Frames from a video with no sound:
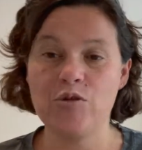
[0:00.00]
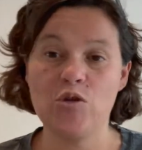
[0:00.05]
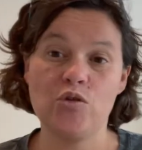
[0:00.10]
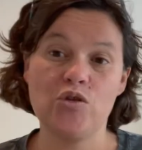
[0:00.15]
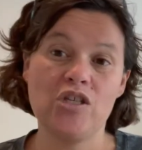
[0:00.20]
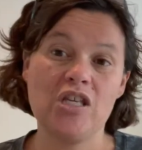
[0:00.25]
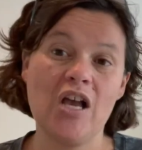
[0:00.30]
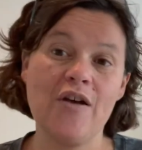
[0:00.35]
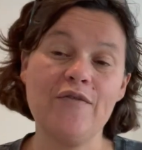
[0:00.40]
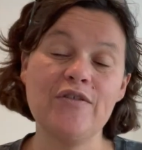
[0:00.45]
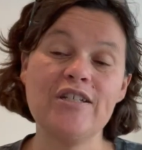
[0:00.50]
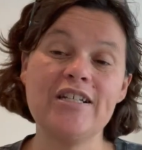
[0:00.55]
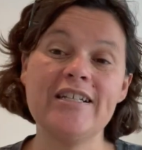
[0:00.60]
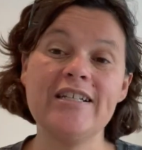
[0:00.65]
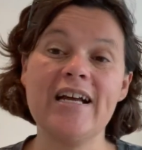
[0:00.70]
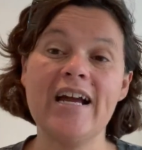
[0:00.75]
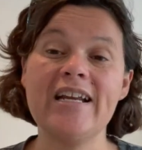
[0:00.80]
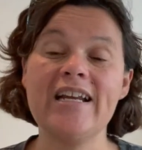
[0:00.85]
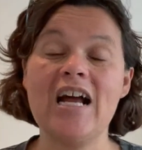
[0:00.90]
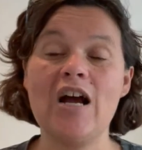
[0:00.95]
So seven to
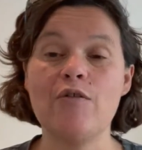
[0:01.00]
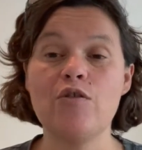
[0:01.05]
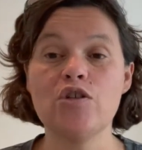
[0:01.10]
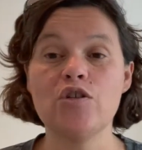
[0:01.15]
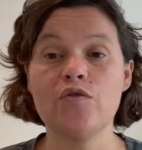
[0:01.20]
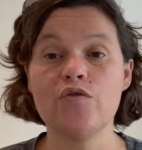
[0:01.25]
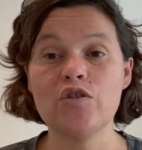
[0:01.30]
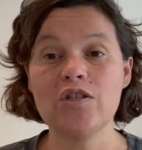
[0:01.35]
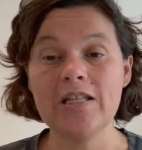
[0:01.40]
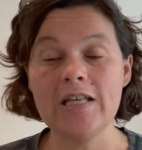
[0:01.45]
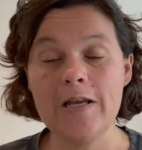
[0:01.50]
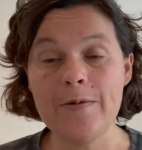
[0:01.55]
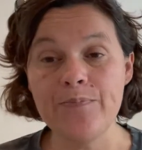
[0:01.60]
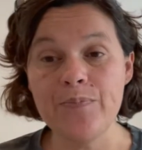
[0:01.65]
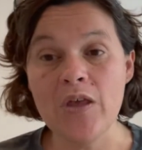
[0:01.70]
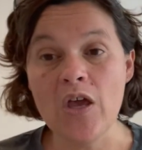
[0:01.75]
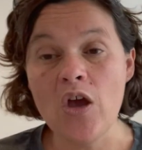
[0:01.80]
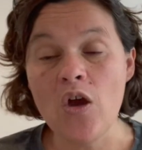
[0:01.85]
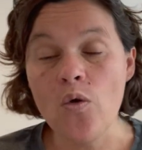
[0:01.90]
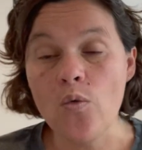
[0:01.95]
nine hours of
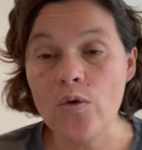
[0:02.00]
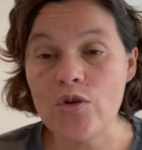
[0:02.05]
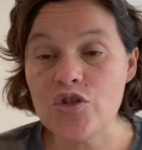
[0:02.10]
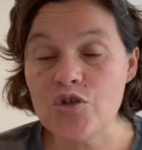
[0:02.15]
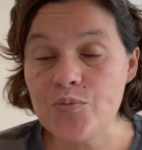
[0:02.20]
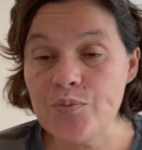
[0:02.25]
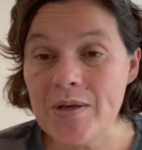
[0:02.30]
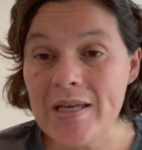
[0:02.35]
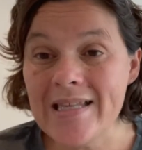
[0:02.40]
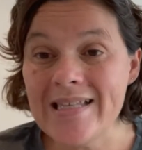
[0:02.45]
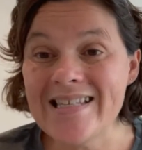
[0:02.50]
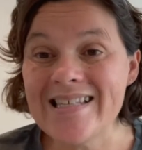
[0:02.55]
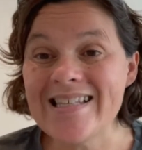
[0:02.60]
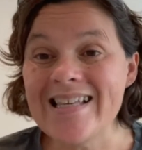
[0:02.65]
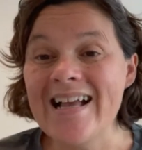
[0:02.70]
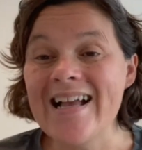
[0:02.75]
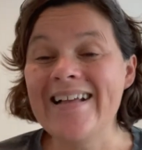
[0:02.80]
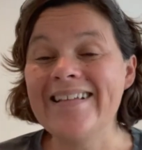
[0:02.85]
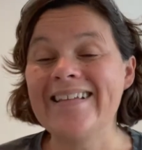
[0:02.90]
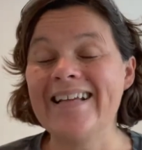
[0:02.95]
sleep, which
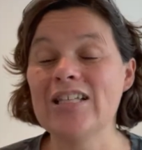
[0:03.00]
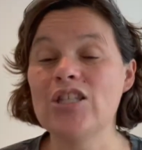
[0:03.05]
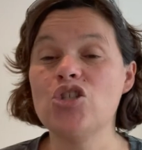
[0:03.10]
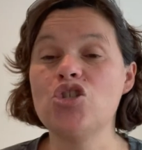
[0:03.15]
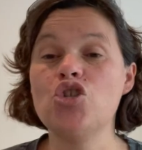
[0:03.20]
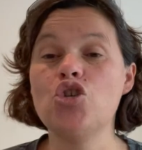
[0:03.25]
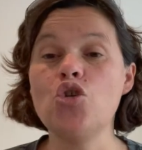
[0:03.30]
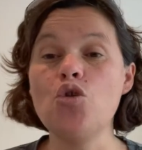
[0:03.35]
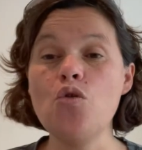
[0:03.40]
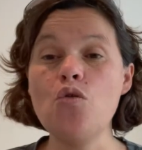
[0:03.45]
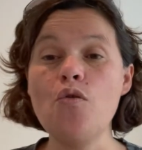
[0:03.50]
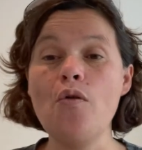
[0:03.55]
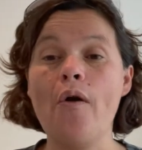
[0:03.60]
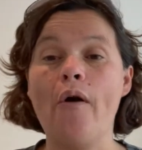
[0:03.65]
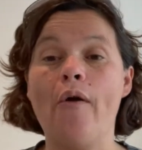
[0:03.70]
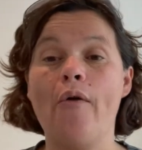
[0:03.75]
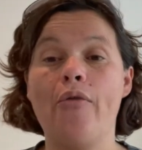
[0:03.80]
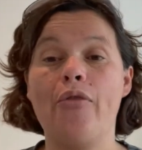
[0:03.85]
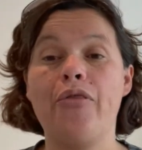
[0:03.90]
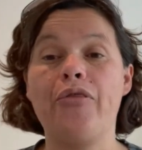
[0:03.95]
means that
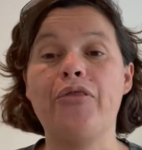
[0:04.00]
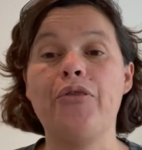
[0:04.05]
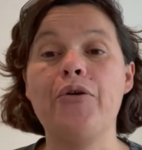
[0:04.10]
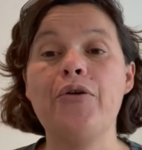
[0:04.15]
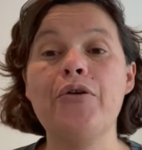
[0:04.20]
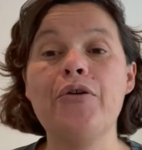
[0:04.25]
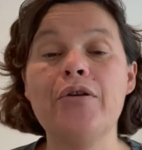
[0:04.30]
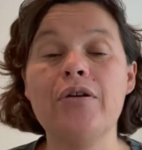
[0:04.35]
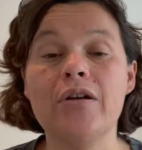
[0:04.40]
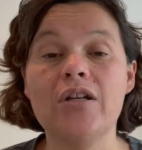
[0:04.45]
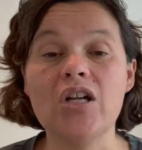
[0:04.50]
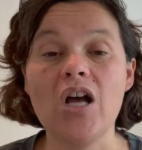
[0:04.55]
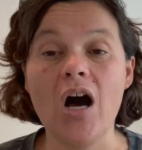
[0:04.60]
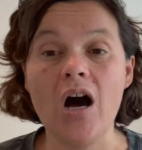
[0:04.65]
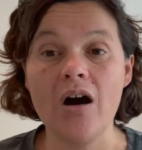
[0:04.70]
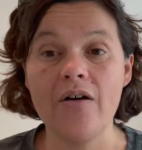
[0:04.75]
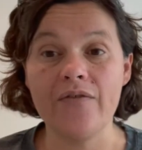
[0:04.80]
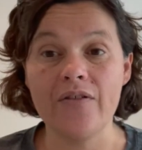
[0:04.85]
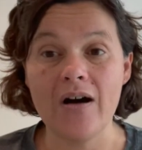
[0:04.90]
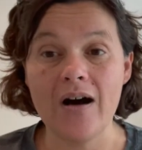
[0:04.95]
two third
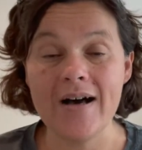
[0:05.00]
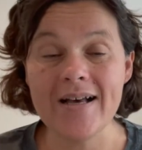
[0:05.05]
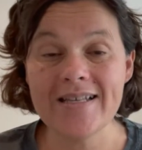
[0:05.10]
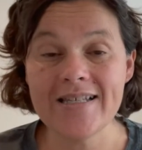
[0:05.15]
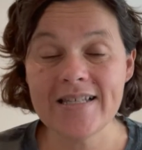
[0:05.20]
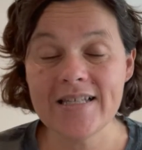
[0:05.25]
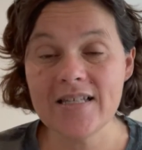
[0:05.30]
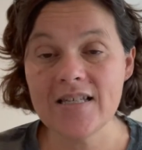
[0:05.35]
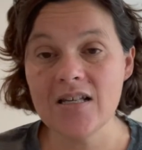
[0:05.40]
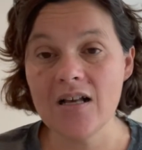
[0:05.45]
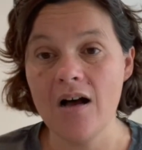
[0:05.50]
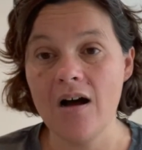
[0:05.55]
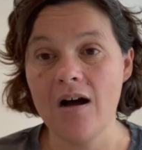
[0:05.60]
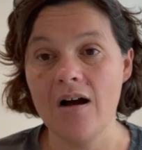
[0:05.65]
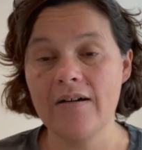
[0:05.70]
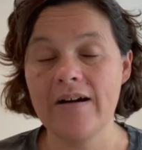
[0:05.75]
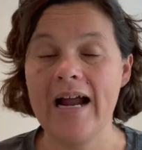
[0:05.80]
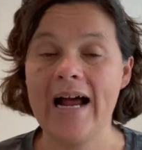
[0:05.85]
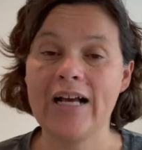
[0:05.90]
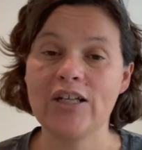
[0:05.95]
of us
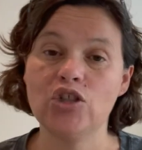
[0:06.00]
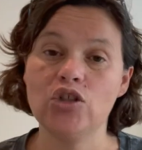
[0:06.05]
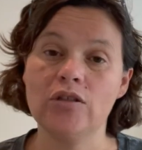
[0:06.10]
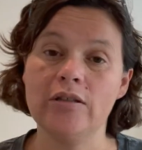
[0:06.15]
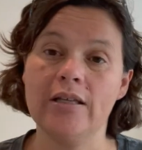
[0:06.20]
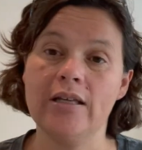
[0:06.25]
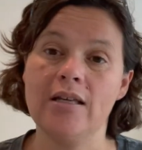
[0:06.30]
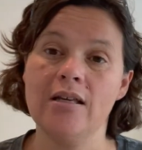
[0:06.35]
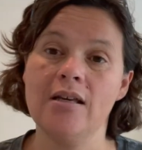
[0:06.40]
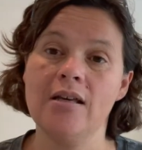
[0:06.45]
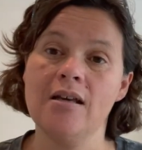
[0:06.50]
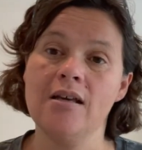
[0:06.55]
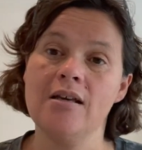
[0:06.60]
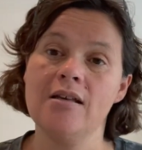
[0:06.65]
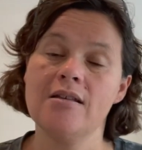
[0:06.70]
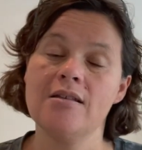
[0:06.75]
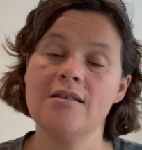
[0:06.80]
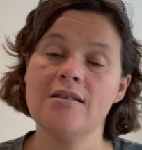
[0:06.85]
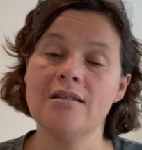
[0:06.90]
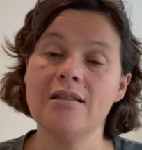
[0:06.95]
are actually
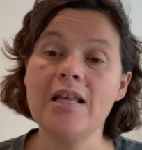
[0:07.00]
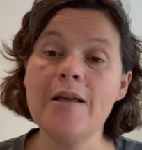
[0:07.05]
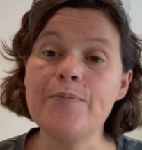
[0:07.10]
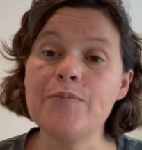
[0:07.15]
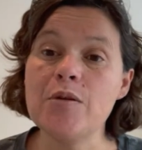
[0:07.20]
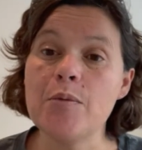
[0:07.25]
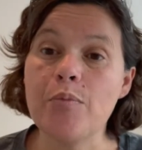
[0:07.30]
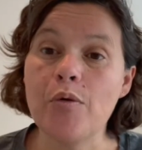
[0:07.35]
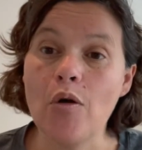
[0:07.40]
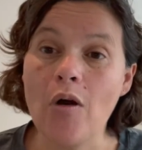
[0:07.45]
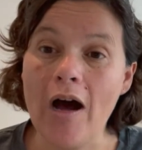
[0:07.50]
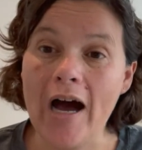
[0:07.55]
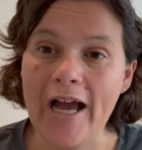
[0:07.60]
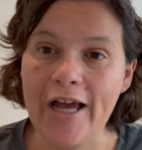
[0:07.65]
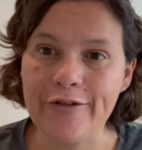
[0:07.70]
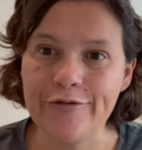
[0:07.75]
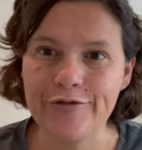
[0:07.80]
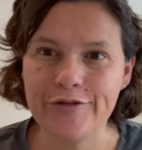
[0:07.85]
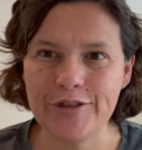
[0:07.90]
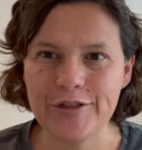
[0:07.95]
sleep
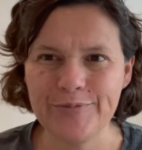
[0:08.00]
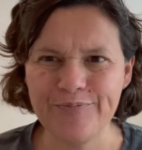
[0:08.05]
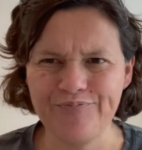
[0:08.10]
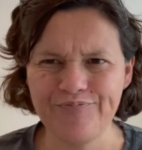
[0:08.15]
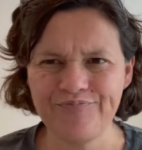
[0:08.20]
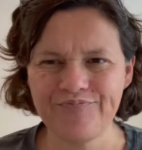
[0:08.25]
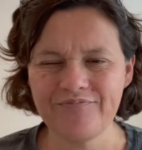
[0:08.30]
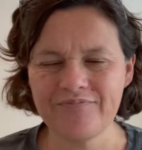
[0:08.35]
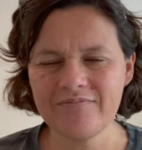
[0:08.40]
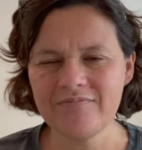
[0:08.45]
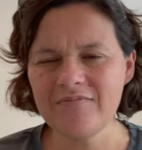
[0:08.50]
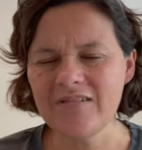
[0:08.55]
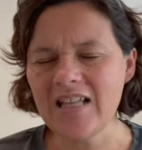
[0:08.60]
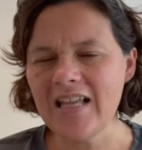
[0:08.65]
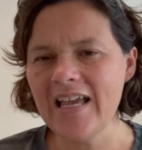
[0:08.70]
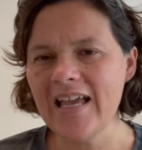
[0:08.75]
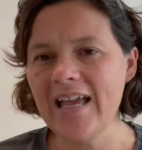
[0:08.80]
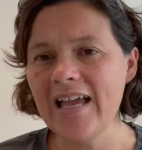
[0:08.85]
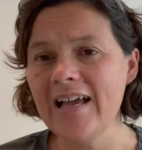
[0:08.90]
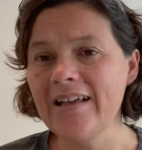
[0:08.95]
deprived.
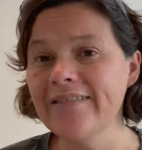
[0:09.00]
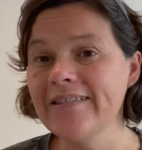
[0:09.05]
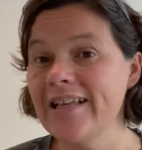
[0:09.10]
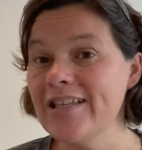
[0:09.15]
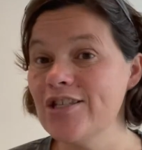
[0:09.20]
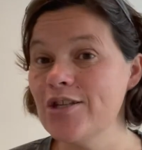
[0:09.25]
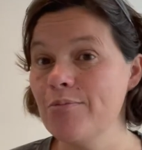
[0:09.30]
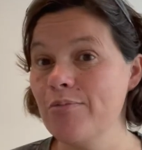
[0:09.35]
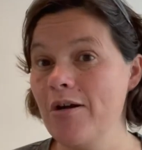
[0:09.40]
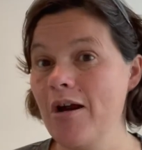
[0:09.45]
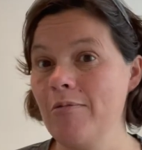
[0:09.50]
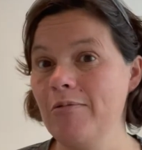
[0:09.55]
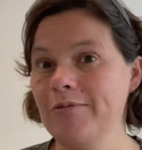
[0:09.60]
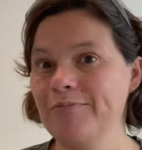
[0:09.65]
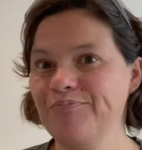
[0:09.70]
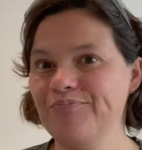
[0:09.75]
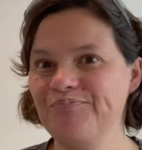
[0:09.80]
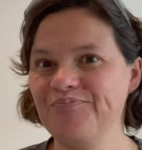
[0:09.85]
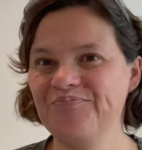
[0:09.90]
And that's a problem.